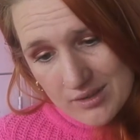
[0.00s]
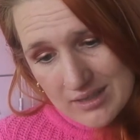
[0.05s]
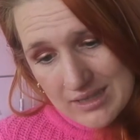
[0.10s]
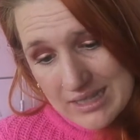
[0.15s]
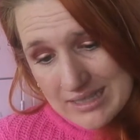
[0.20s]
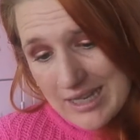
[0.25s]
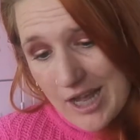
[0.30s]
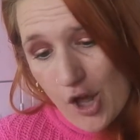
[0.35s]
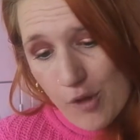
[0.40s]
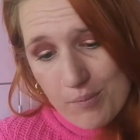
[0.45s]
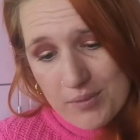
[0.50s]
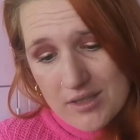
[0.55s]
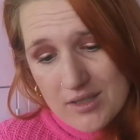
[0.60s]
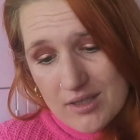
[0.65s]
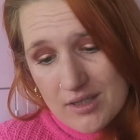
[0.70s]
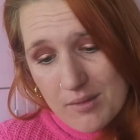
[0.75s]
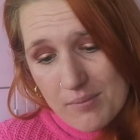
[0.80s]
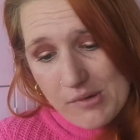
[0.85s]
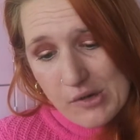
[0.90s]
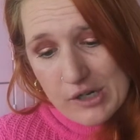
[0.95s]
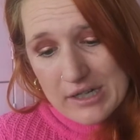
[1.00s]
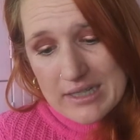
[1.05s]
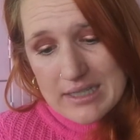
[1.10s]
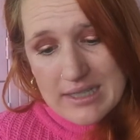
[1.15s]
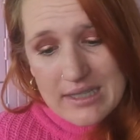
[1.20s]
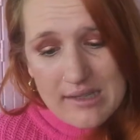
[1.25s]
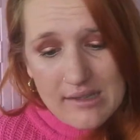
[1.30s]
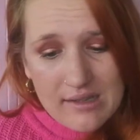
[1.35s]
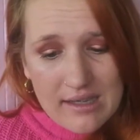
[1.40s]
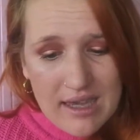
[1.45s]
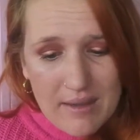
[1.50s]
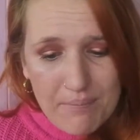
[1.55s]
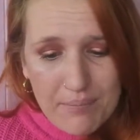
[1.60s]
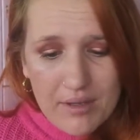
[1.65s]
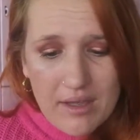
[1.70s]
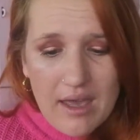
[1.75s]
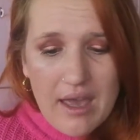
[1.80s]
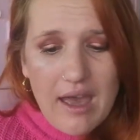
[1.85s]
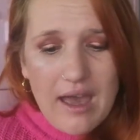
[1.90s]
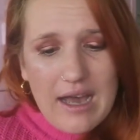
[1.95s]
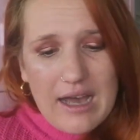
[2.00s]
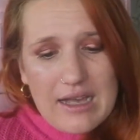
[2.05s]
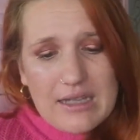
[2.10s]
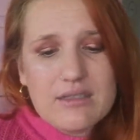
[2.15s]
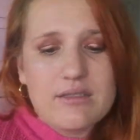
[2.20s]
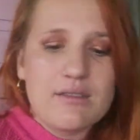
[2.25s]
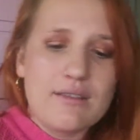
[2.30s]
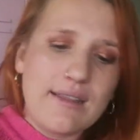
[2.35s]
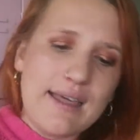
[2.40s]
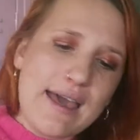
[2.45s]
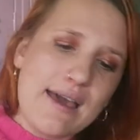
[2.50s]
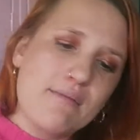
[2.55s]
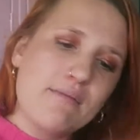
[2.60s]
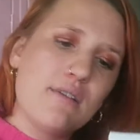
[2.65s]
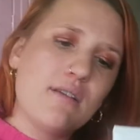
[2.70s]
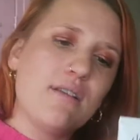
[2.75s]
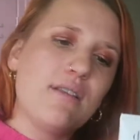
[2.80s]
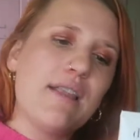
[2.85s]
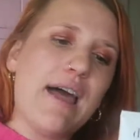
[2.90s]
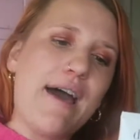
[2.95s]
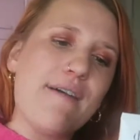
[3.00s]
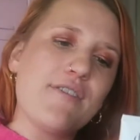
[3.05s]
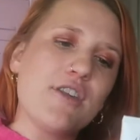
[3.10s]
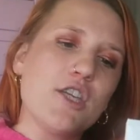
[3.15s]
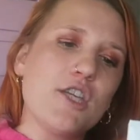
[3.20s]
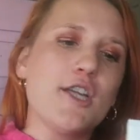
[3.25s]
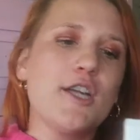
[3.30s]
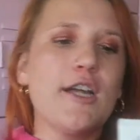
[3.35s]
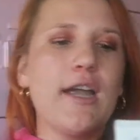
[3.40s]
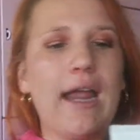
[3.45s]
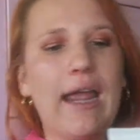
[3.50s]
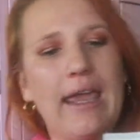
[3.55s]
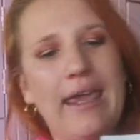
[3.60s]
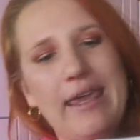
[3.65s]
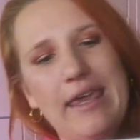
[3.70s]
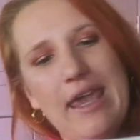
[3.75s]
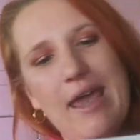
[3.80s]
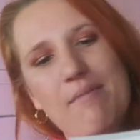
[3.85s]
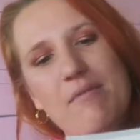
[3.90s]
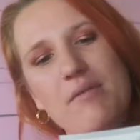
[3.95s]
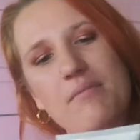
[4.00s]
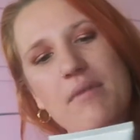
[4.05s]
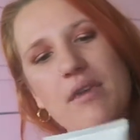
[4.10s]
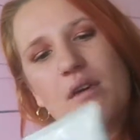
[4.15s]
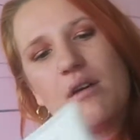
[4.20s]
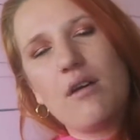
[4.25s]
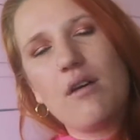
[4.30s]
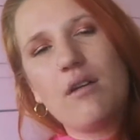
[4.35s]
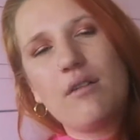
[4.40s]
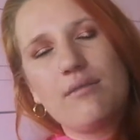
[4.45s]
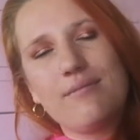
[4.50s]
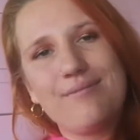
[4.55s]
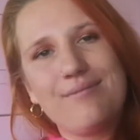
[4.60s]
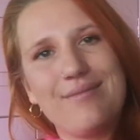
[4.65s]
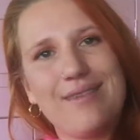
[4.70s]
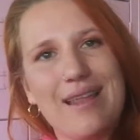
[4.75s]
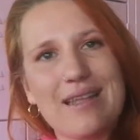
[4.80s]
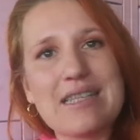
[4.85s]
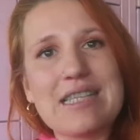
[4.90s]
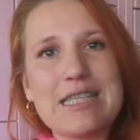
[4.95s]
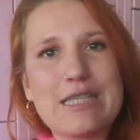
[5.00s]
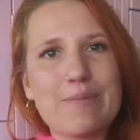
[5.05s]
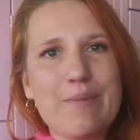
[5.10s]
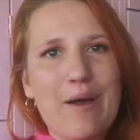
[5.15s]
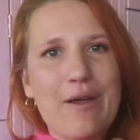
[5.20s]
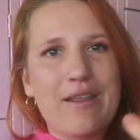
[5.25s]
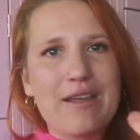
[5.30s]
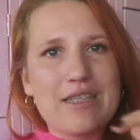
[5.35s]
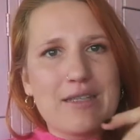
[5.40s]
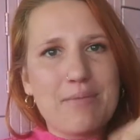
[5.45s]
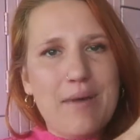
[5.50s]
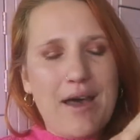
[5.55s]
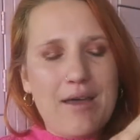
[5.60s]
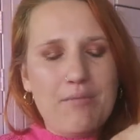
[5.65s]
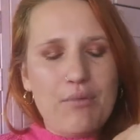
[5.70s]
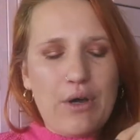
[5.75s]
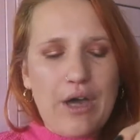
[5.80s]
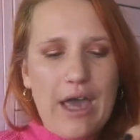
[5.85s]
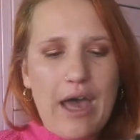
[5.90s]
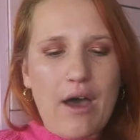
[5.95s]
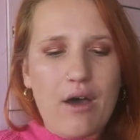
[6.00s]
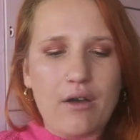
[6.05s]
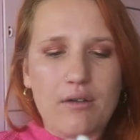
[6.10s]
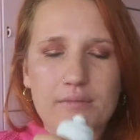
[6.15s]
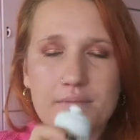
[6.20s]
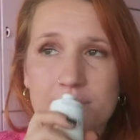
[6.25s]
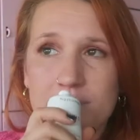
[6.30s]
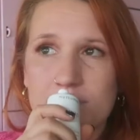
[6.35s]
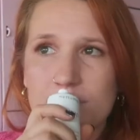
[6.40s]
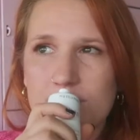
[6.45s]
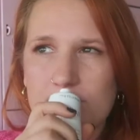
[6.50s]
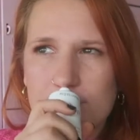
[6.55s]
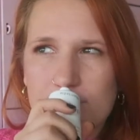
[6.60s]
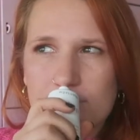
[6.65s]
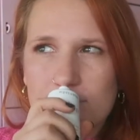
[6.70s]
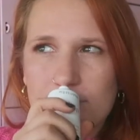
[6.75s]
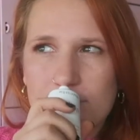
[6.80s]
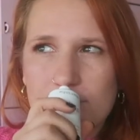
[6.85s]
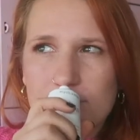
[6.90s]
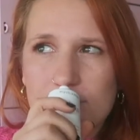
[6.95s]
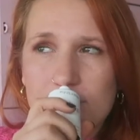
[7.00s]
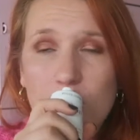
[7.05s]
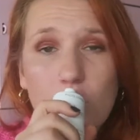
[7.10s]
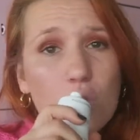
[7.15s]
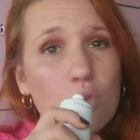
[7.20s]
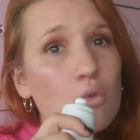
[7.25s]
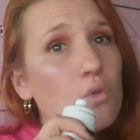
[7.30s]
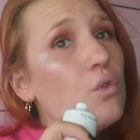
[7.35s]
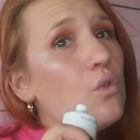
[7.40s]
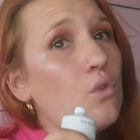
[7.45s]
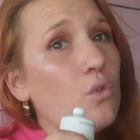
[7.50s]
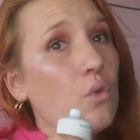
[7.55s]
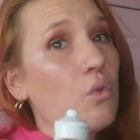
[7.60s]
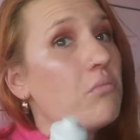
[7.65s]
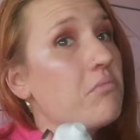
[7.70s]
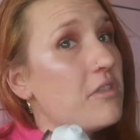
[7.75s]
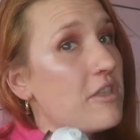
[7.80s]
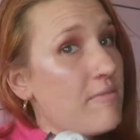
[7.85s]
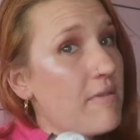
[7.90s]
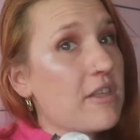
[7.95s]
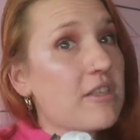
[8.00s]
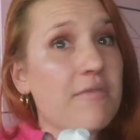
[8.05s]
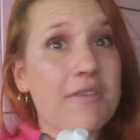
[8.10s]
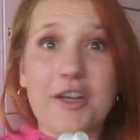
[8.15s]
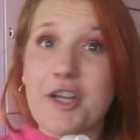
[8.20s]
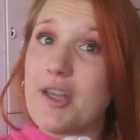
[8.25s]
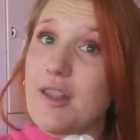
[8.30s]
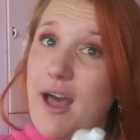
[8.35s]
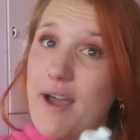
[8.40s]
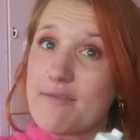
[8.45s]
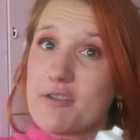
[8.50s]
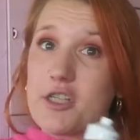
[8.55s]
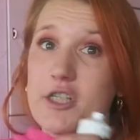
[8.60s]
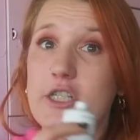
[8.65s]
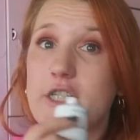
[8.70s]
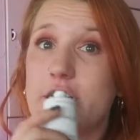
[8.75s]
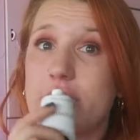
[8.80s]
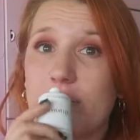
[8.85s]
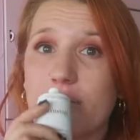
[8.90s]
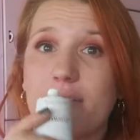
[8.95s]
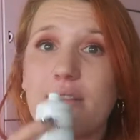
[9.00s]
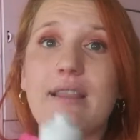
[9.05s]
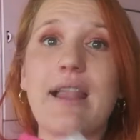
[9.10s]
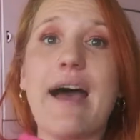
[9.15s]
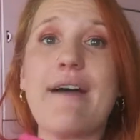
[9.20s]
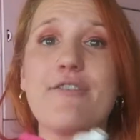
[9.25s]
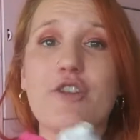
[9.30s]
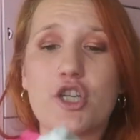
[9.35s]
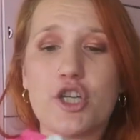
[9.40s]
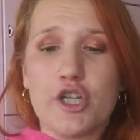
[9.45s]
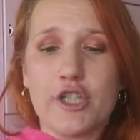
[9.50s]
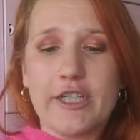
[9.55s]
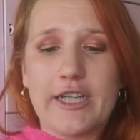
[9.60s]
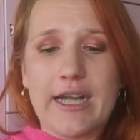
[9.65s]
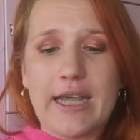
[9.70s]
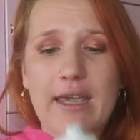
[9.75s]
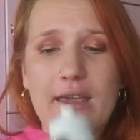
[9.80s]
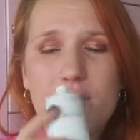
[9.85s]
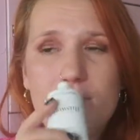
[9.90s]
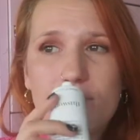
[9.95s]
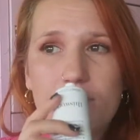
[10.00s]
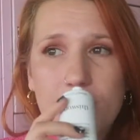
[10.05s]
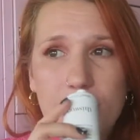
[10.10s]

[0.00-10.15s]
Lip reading: this helps support sleep, has lavender and chamomile. Let's smell this bad boy out. Ooh, smells very lavendery.